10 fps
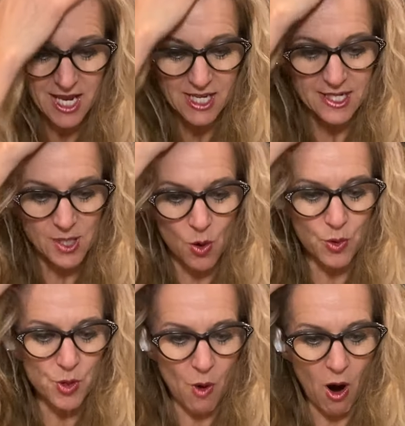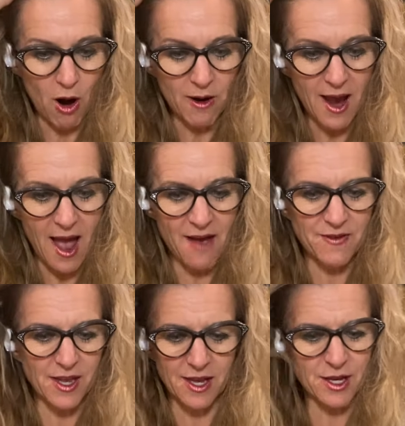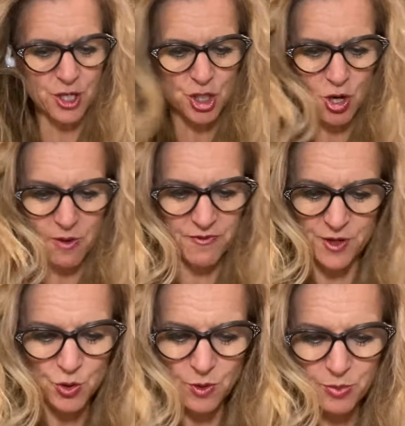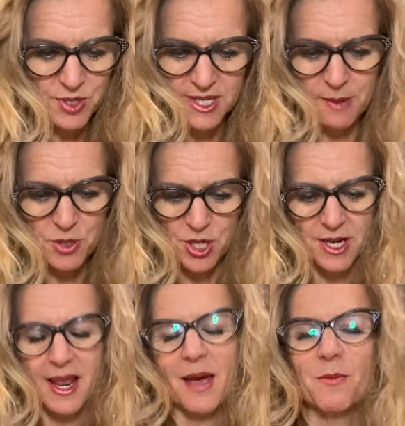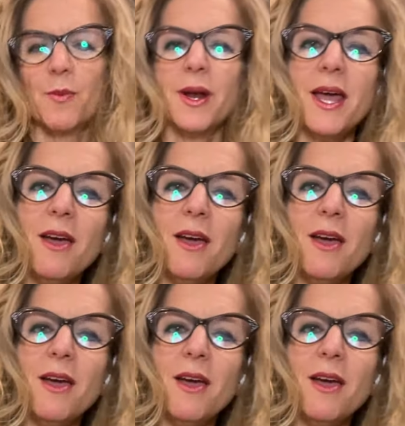So you are having sharp visual perception. And when I